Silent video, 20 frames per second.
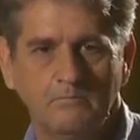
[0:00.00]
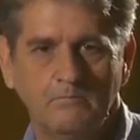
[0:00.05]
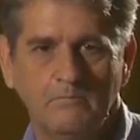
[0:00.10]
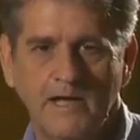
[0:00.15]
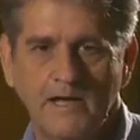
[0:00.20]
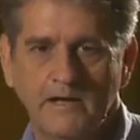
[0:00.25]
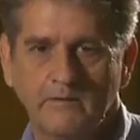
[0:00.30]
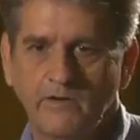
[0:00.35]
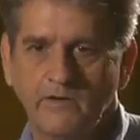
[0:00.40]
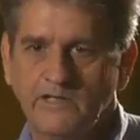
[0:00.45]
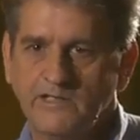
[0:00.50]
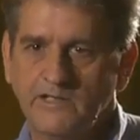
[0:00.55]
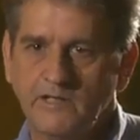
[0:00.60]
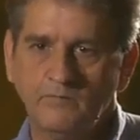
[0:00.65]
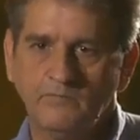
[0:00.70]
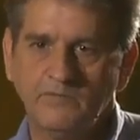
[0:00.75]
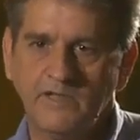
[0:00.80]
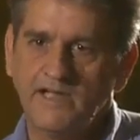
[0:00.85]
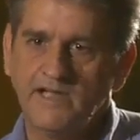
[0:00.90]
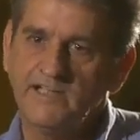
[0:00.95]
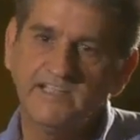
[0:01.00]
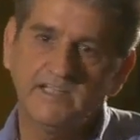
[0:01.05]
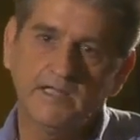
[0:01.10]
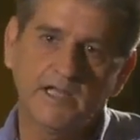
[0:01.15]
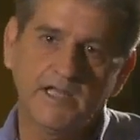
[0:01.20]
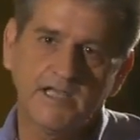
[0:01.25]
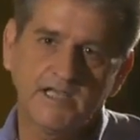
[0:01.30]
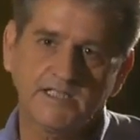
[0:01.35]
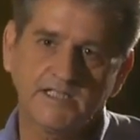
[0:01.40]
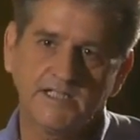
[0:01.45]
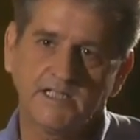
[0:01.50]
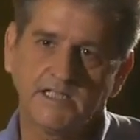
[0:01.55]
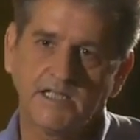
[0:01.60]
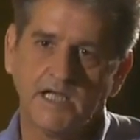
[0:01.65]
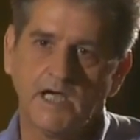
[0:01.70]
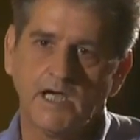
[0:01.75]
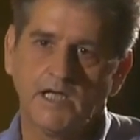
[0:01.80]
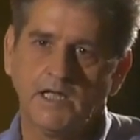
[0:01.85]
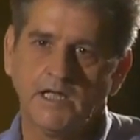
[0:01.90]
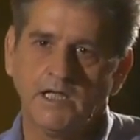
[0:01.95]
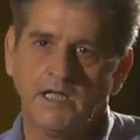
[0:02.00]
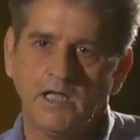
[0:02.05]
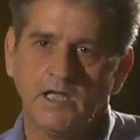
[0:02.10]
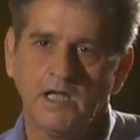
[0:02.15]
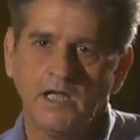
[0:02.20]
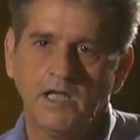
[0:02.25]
migrated on down into Leslie County.